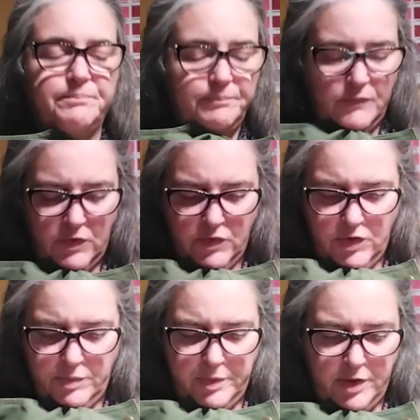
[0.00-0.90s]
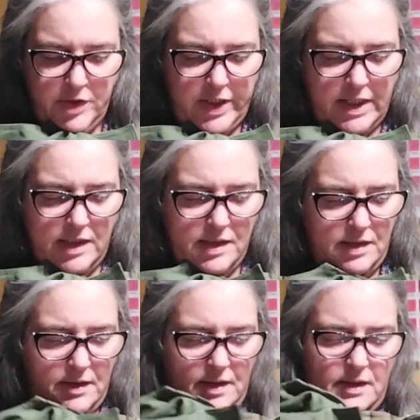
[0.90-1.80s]
so you can put your hand
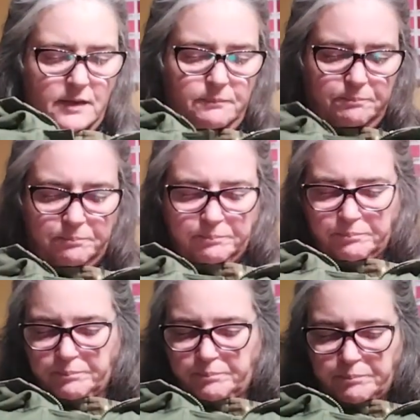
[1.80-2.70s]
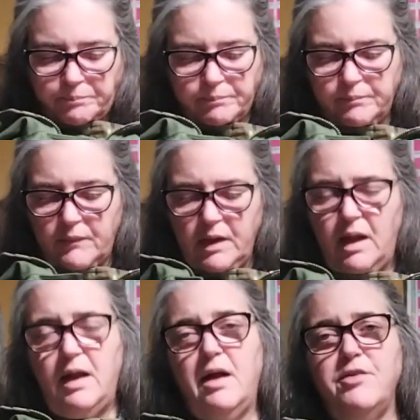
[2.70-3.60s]
in there.
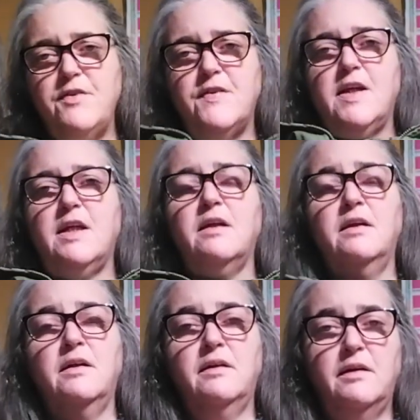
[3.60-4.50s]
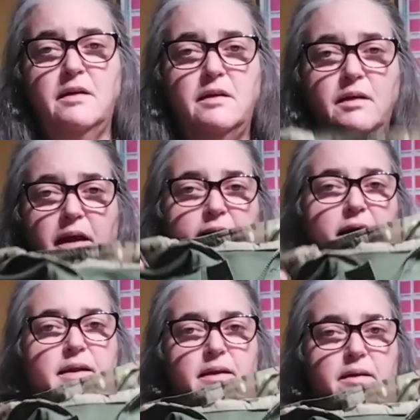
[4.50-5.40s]
I obviously
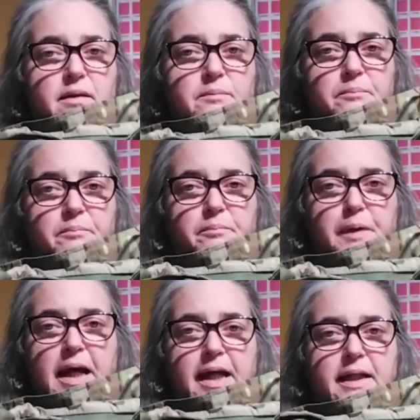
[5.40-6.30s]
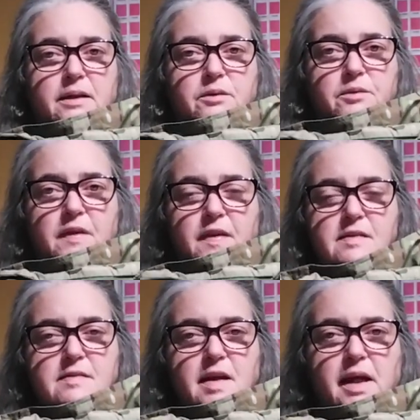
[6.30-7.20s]
add the placket with the
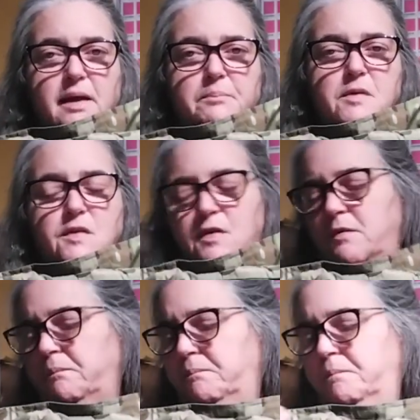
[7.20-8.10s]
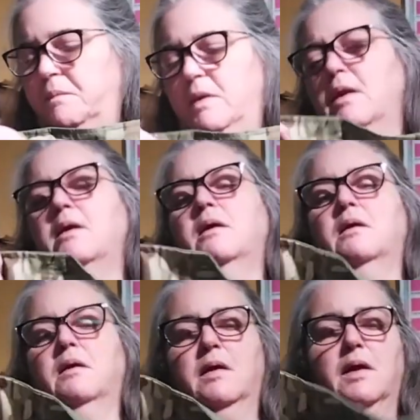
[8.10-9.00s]
snaps,
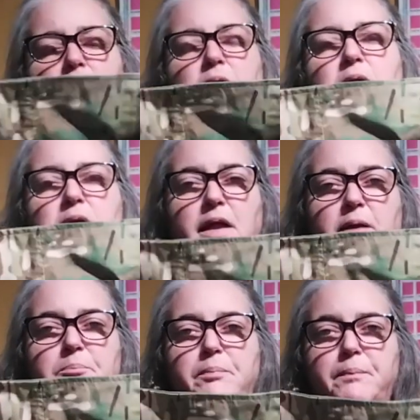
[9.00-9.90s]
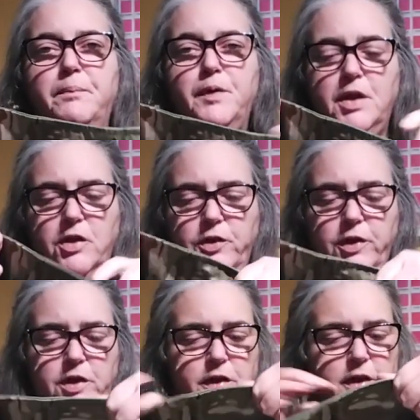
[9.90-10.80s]
and I put a
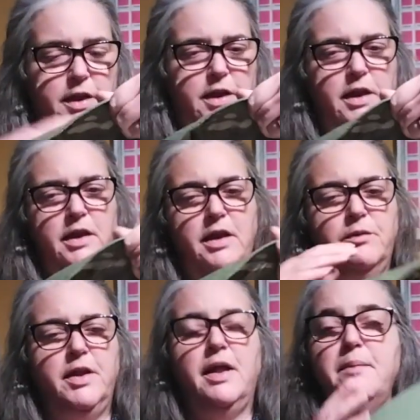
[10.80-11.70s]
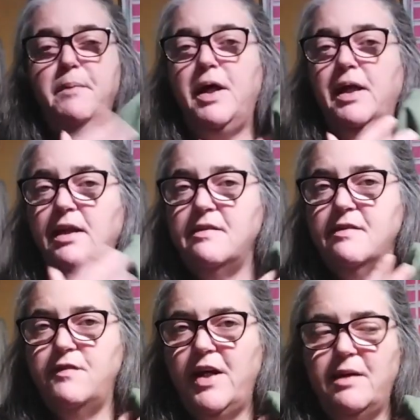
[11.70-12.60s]
hood on. Now when I bought this
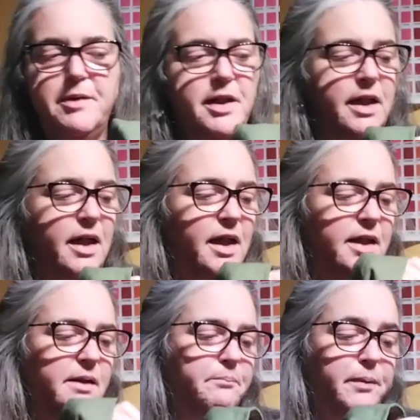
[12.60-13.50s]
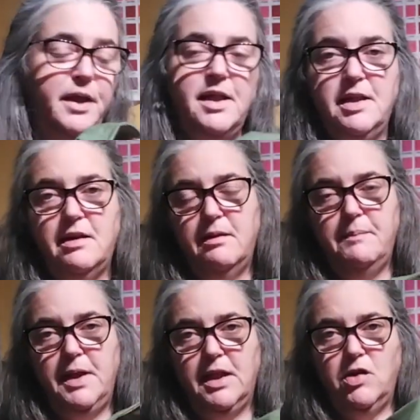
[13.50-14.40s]
fabric, I didn't plan on
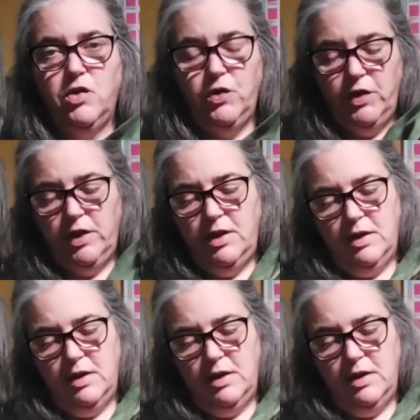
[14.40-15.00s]
making a hood,